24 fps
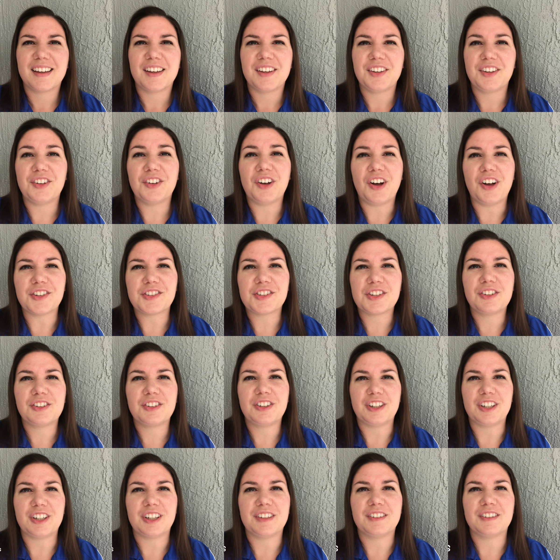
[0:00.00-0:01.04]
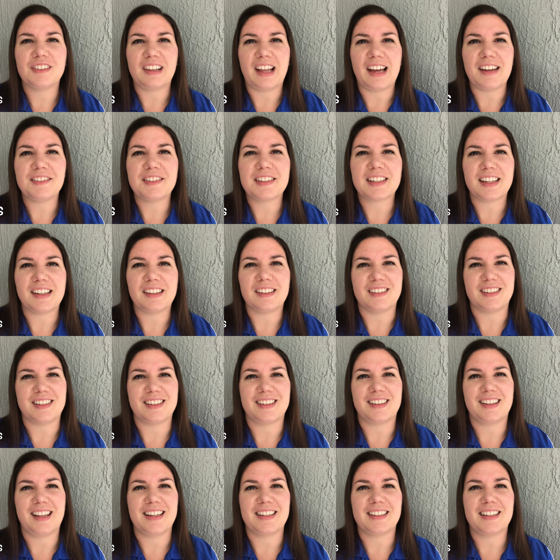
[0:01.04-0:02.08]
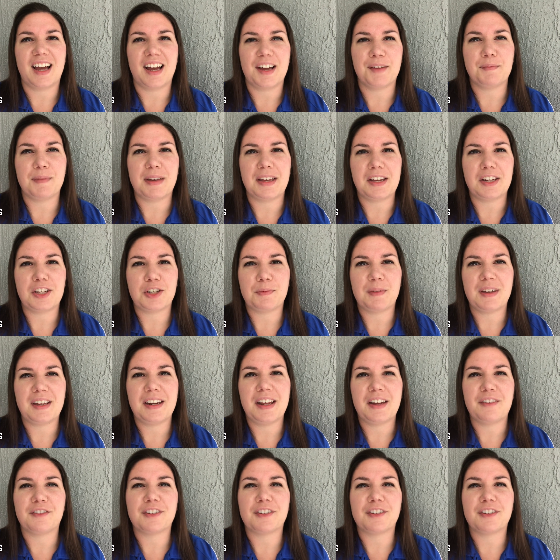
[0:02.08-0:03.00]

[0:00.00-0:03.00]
You'll also learn life skills like time management and